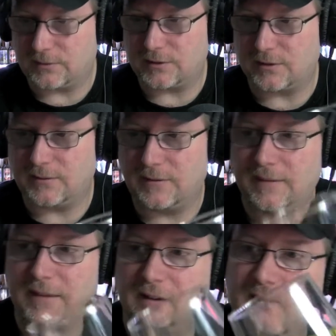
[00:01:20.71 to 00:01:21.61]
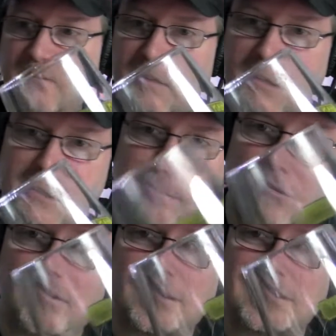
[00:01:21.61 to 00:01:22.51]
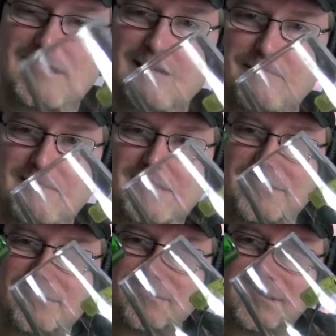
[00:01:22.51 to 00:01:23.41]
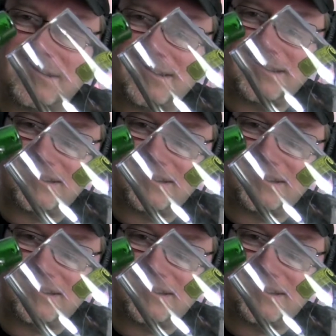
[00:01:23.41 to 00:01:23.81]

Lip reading: So let's pour this up and see what we got